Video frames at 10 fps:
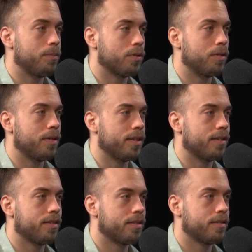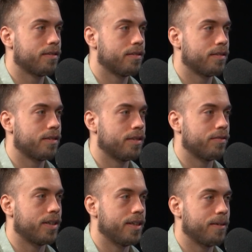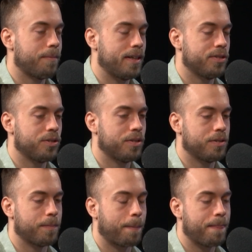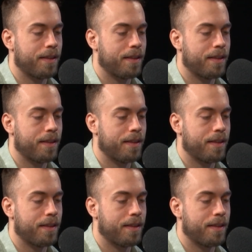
broken, right? And so